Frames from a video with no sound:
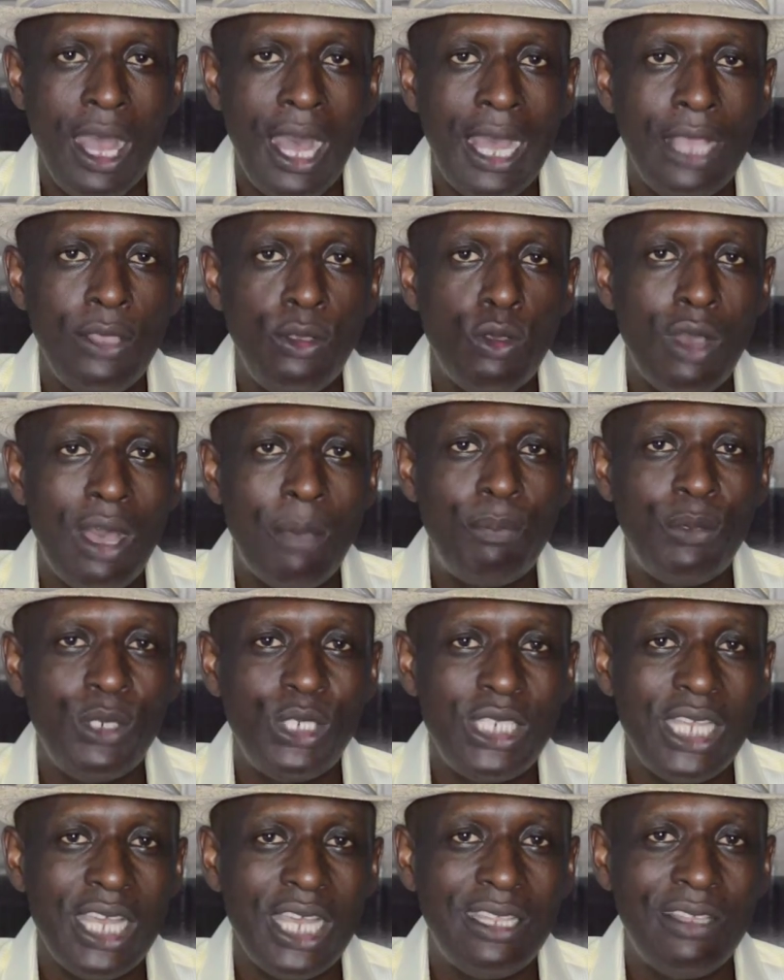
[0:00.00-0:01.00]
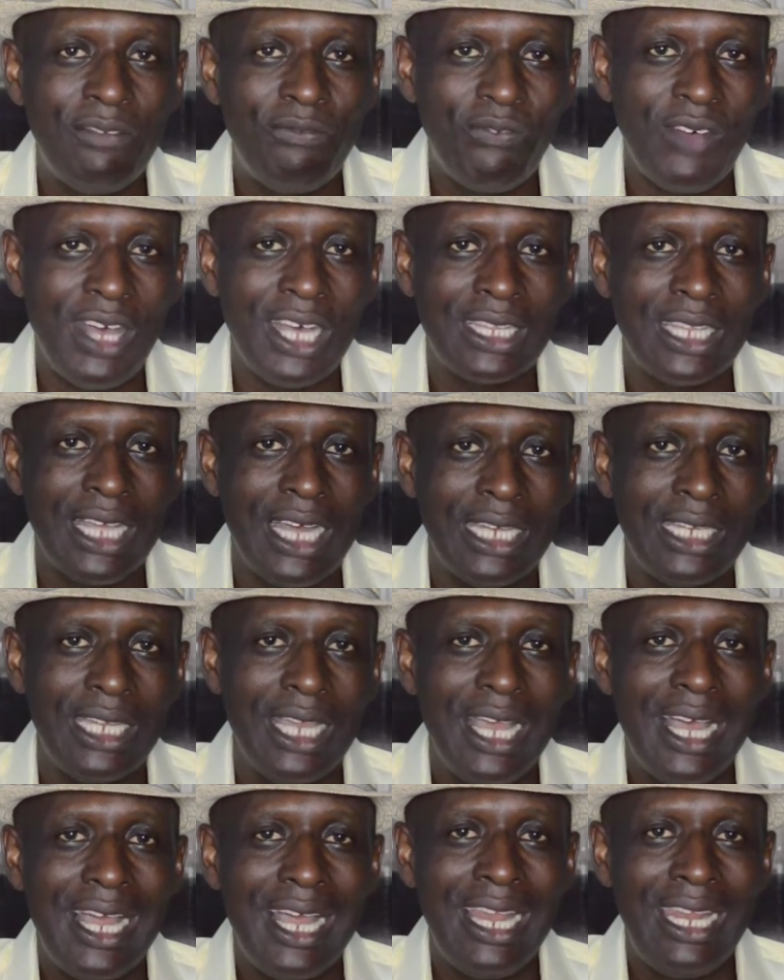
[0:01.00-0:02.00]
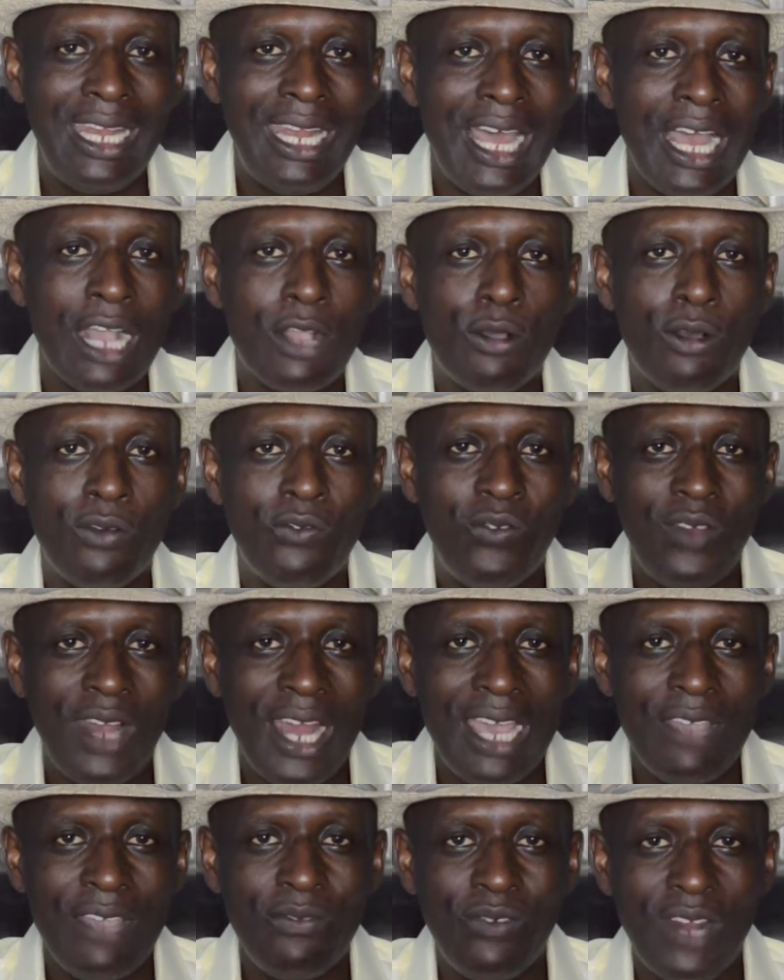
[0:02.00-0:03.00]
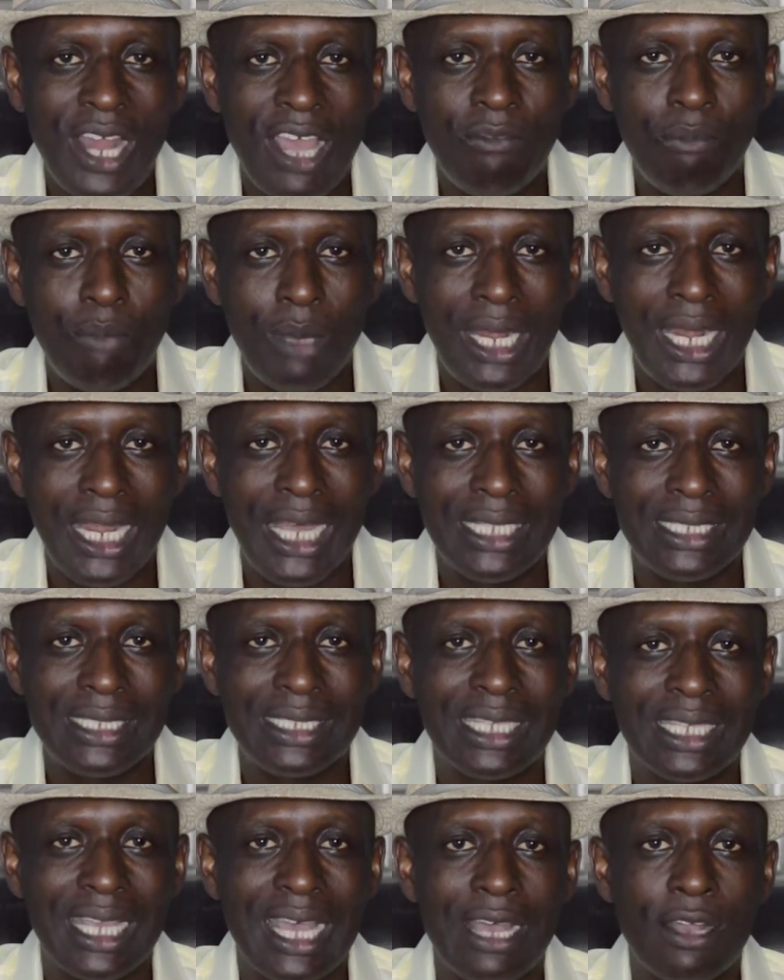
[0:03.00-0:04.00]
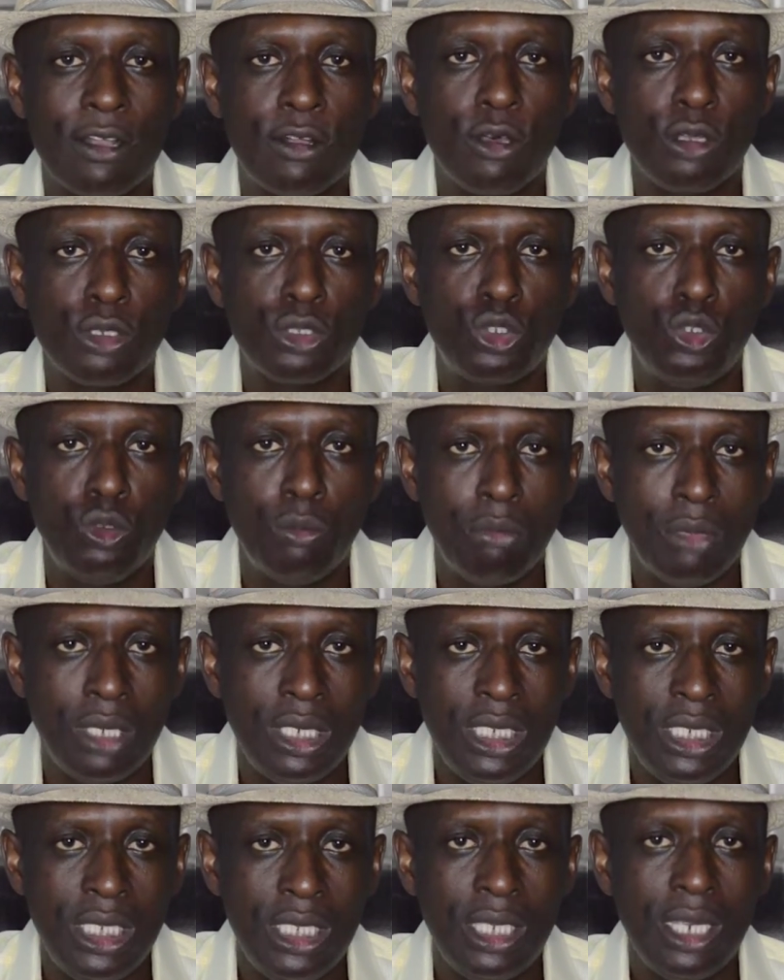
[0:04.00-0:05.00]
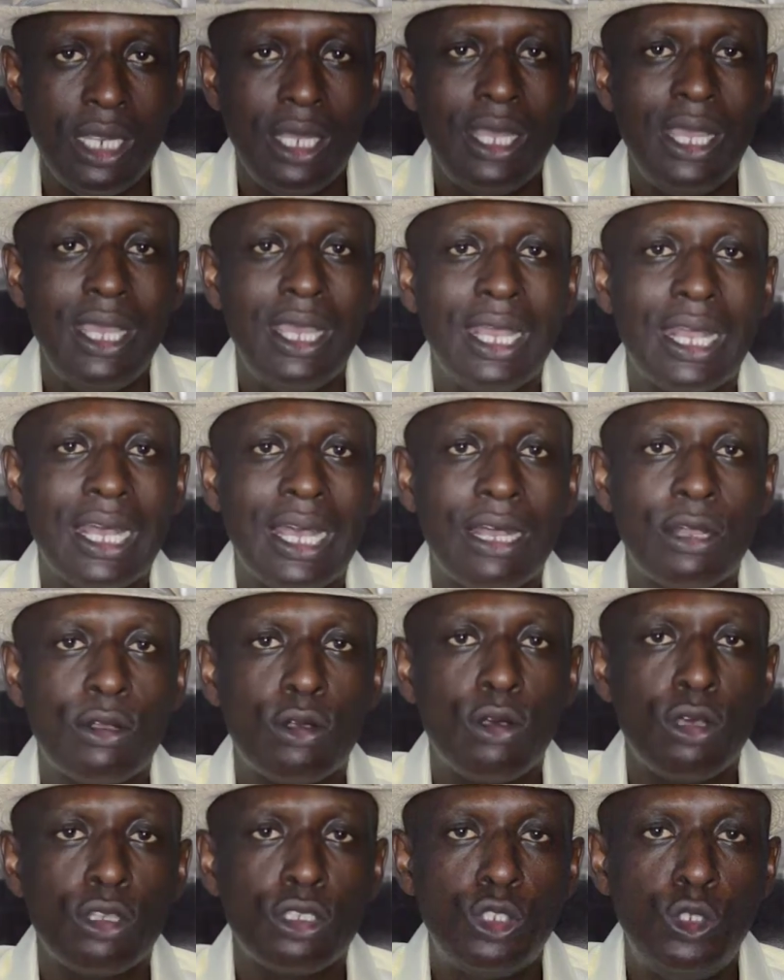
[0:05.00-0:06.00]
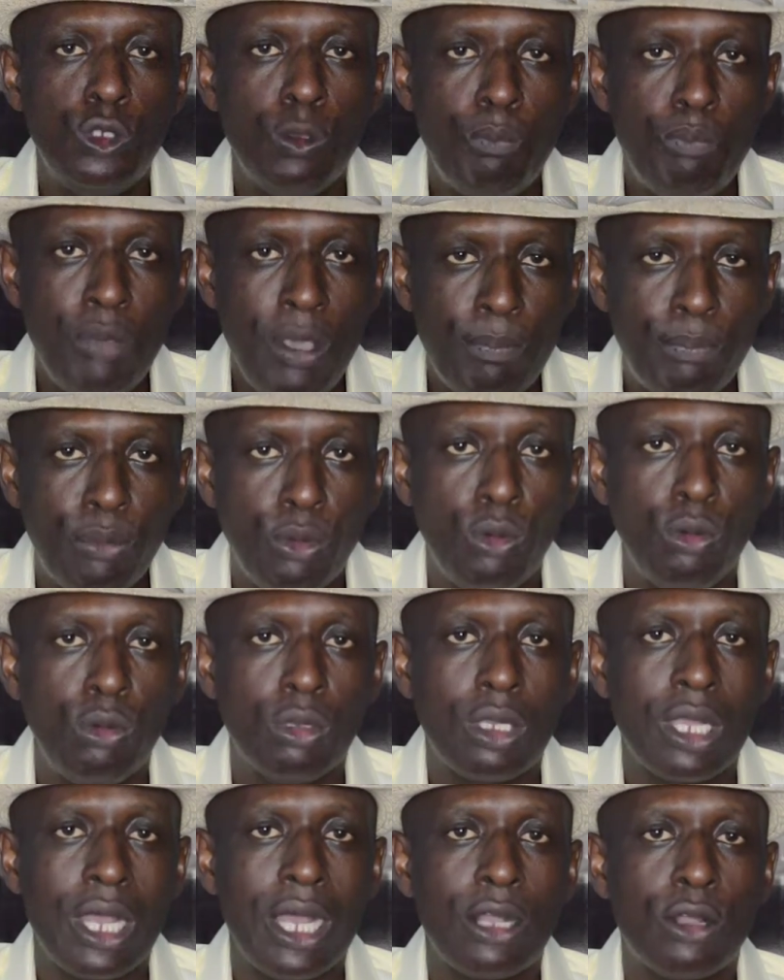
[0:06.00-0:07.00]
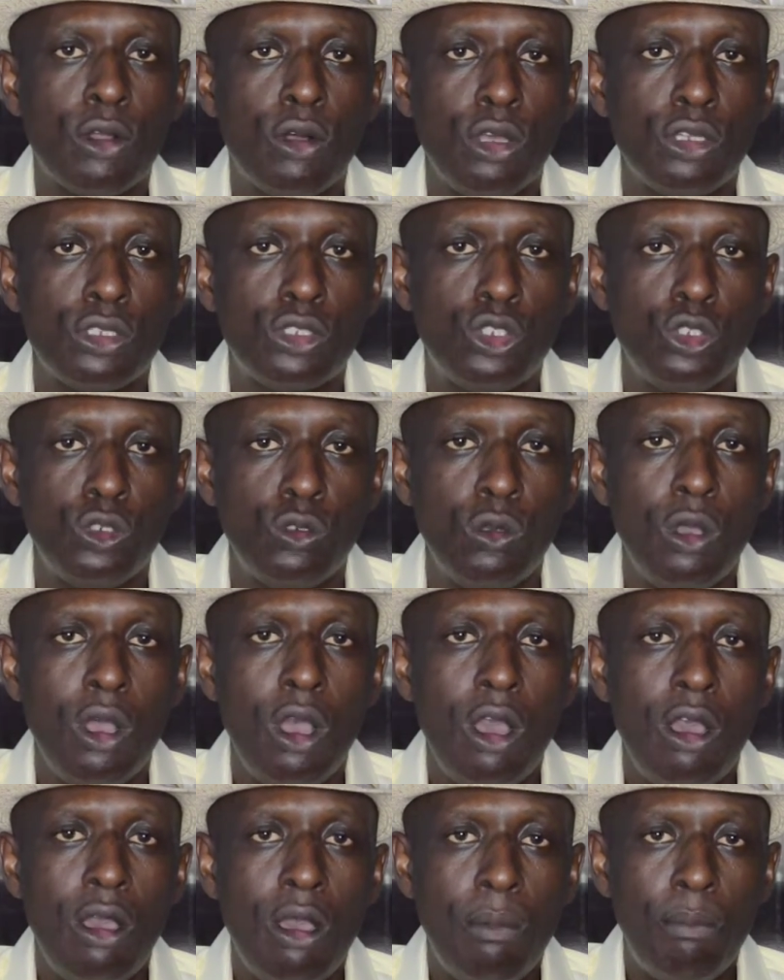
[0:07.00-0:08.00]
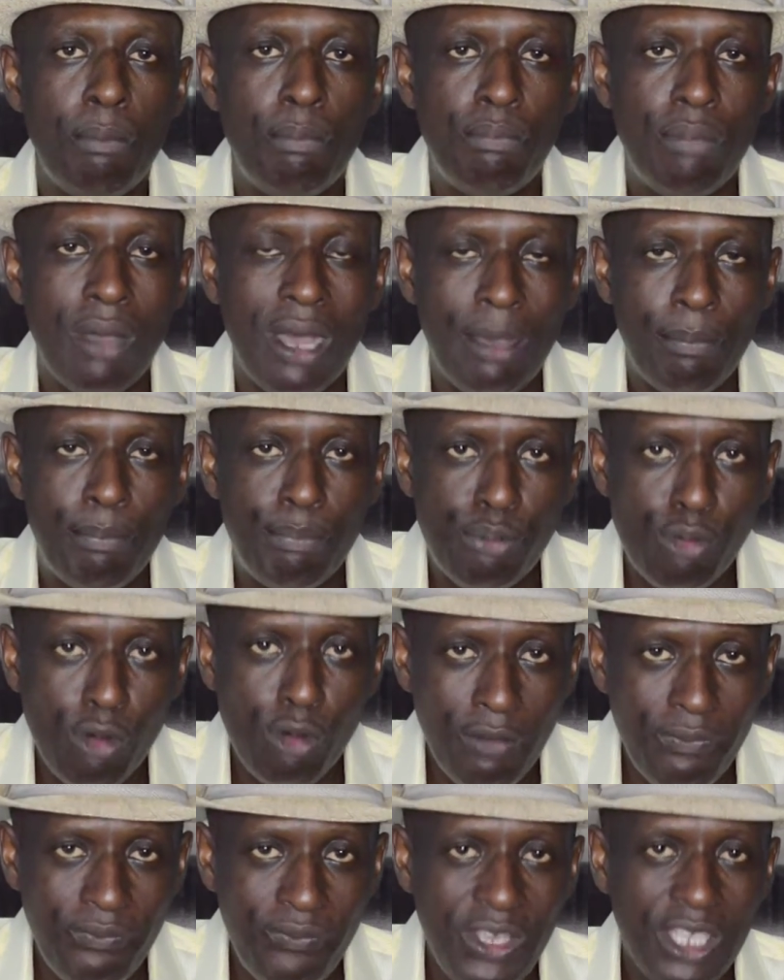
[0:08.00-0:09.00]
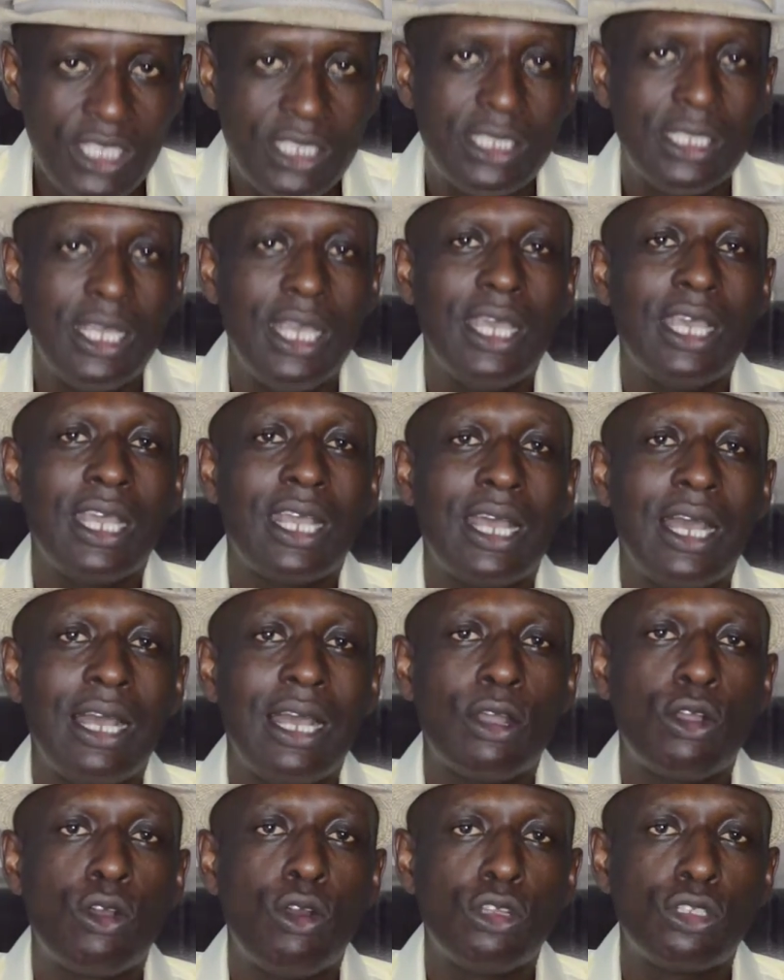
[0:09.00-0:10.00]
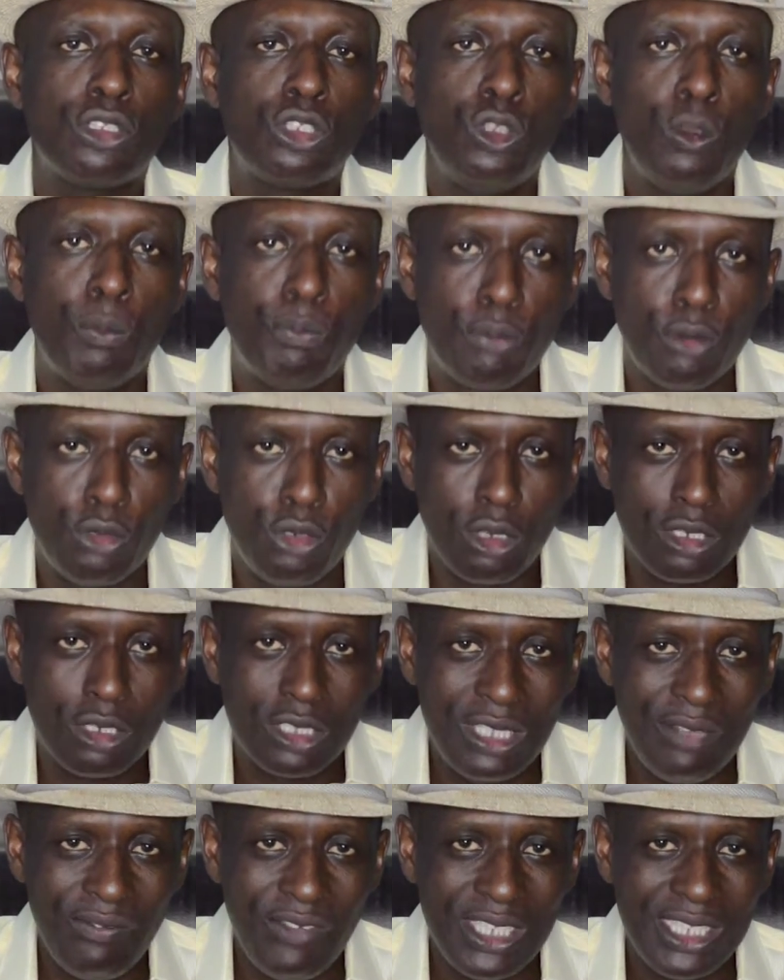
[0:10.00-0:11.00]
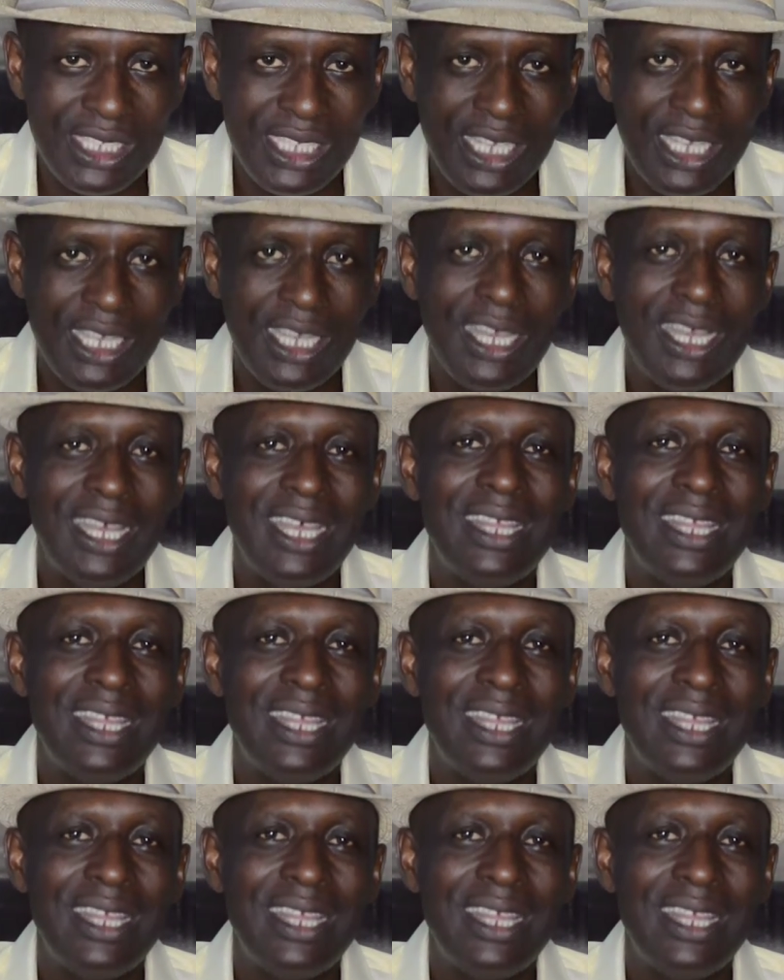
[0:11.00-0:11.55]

and you appreciate the fact that lack of life-life balance can cost you money, can cost you people, can cost you profit, can cost you productivity,